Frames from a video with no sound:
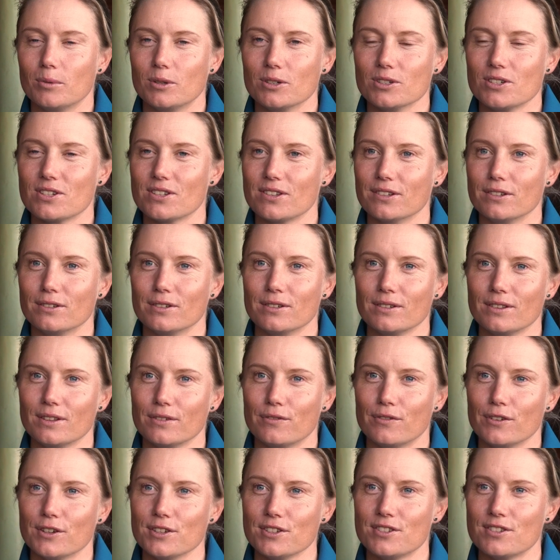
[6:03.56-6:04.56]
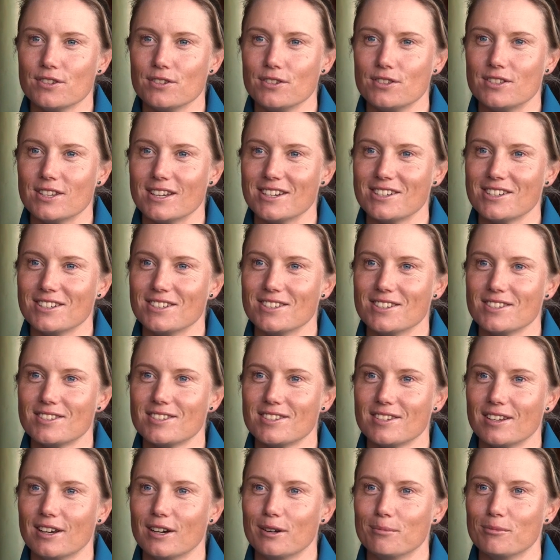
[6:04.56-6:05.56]
watched the first two
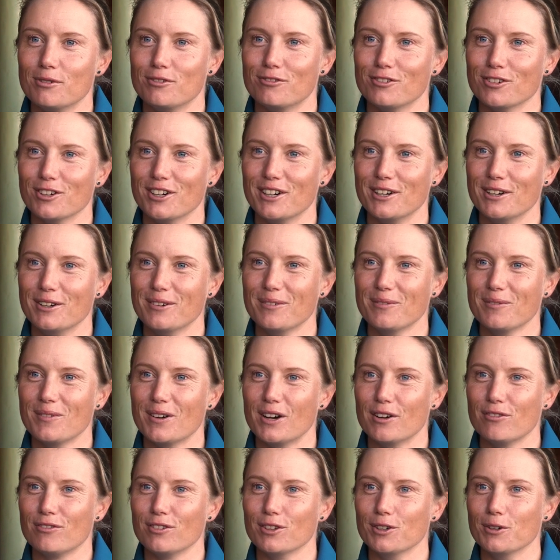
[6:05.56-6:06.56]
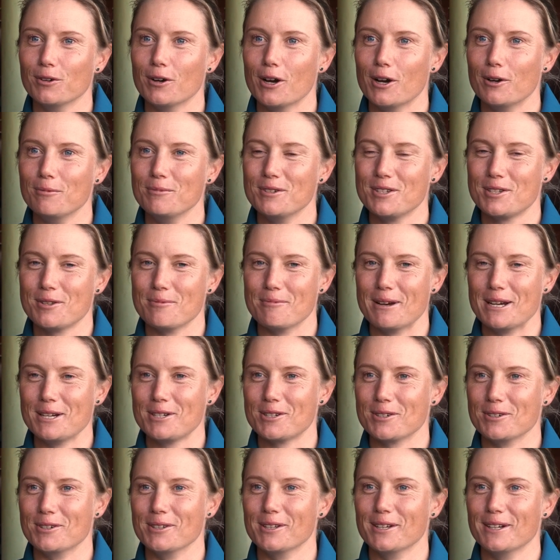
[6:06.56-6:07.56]
sessions before I flew home just to make
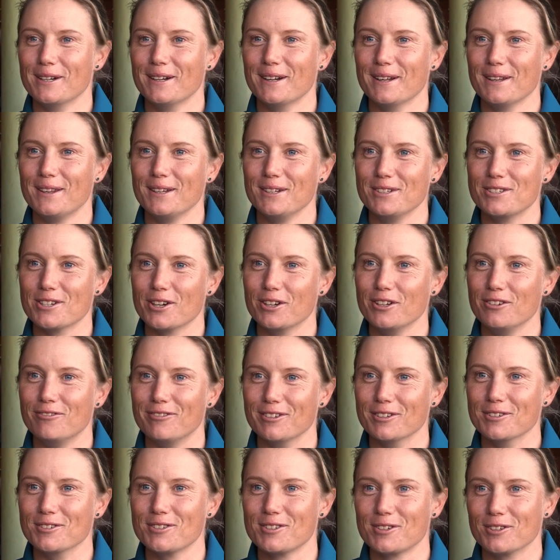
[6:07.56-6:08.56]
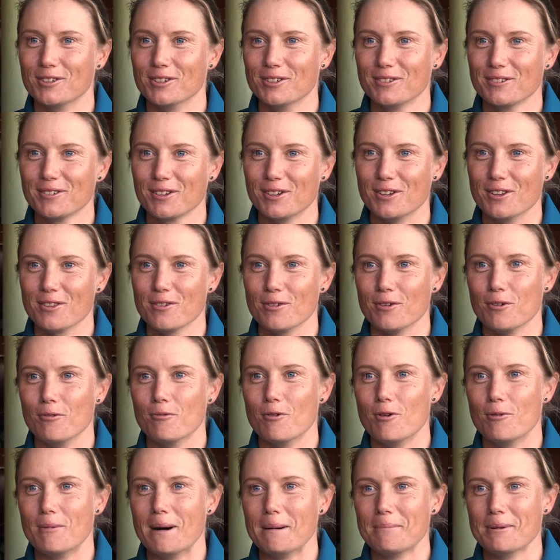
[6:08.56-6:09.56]
sure that I think Jodie Fields got through
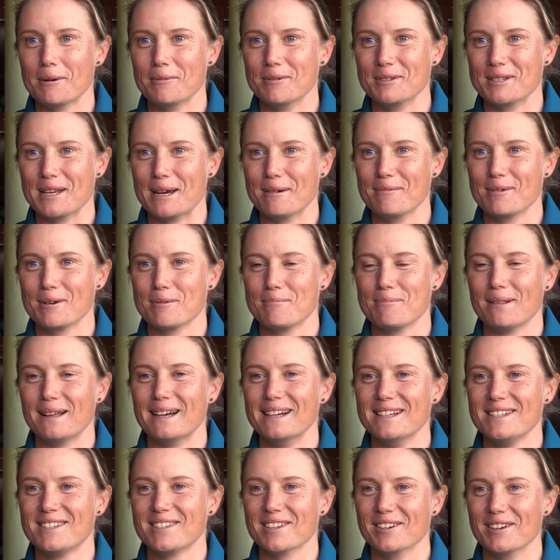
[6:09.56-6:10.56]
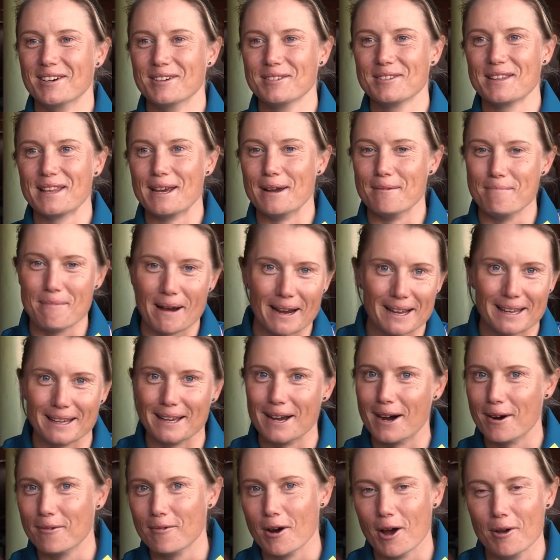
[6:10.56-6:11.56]
warm-up and was able to play. So I was there
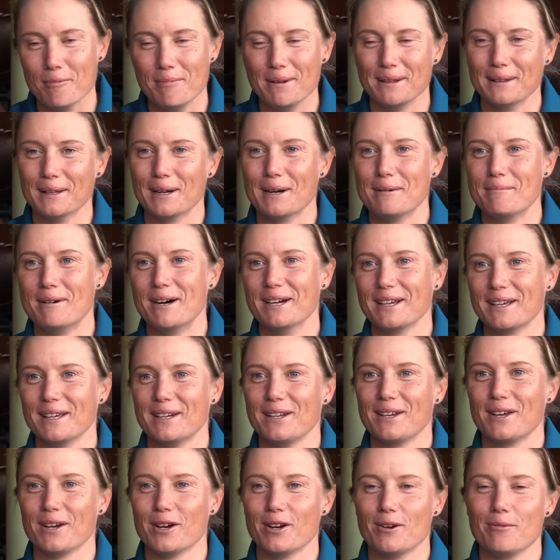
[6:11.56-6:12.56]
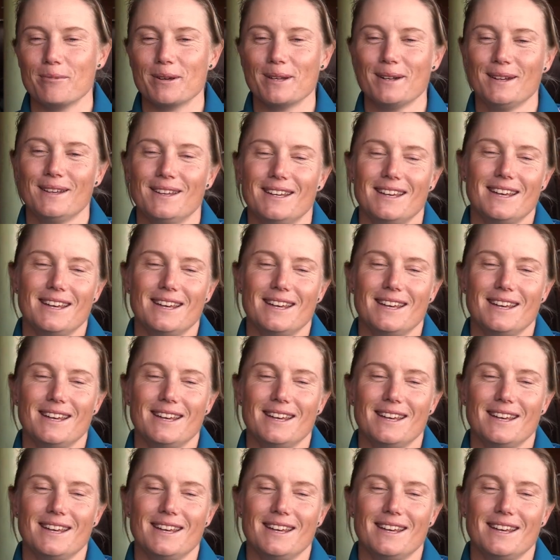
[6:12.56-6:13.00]
backing up, hoping that I might get a go. But